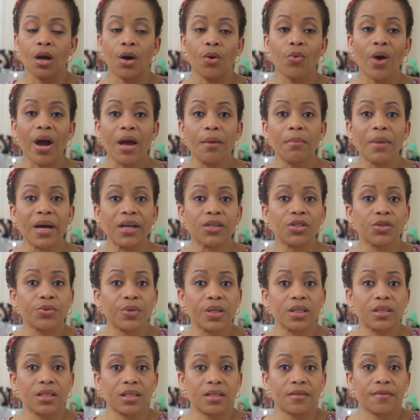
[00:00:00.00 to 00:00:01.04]
why am I
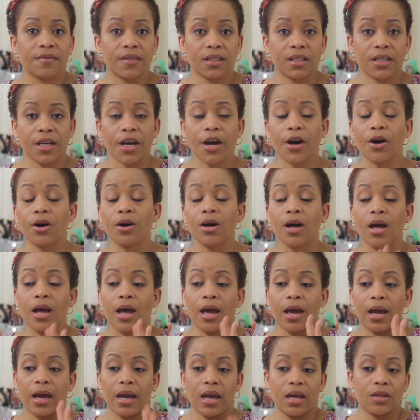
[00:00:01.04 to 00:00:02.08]
doing this video?
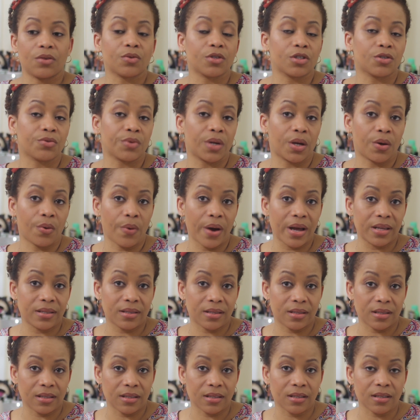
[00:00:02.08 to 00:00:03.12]
It was
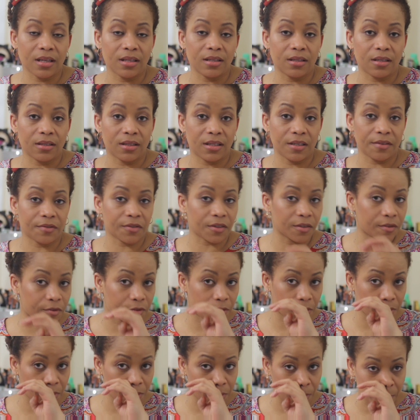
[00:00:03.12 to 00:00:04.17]
requested in the different
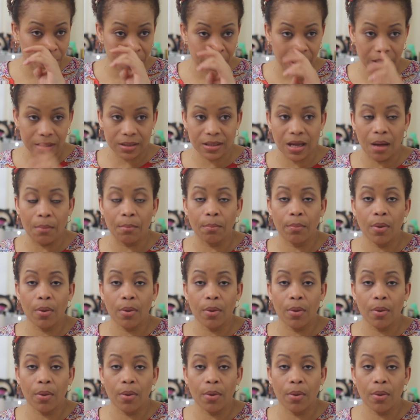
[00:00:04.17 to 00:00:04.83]
forum that I'm